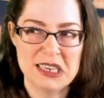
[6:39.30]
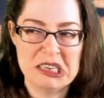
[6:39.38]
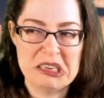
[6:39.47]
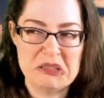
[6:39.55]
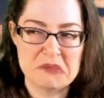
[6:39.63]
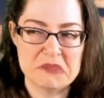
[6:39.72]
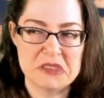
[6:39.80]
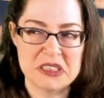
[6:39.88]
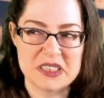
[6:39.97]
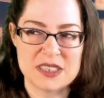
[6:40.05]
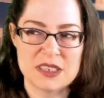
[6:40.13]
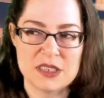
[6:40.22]
It
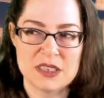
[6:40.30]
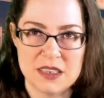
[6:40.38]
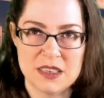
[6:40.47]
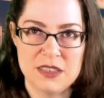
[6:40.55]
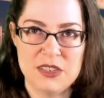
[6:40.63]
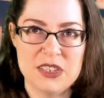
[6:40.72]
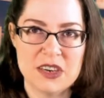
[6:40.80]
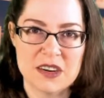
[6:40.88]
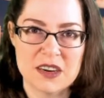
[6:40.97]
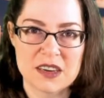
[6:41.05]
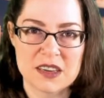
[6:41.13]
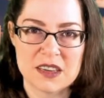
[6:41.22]
was
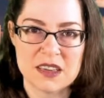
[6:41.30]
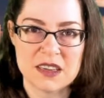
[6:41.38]
dark.